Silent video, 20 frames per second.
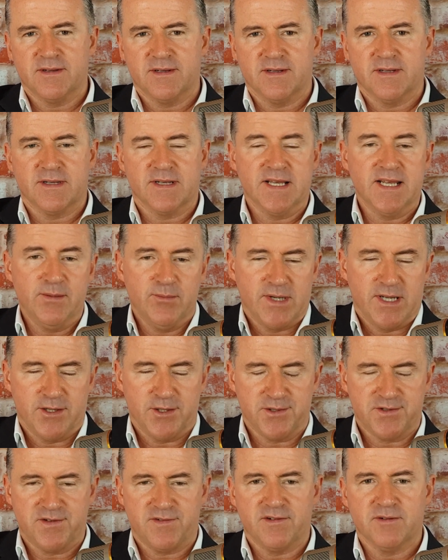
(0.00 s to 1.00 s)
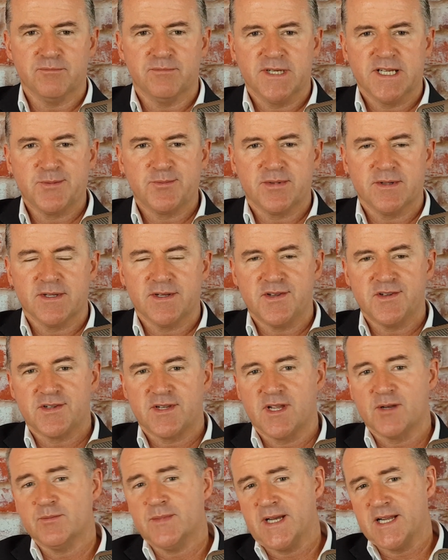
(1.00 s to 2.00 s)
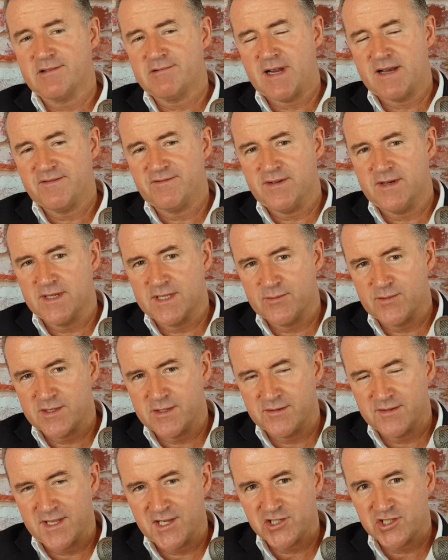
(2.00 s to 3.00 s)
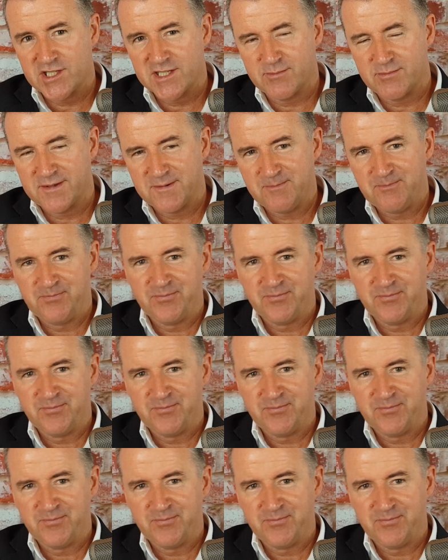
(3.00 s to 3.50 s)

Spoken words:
emails from people who said, my grandfather was on that ship.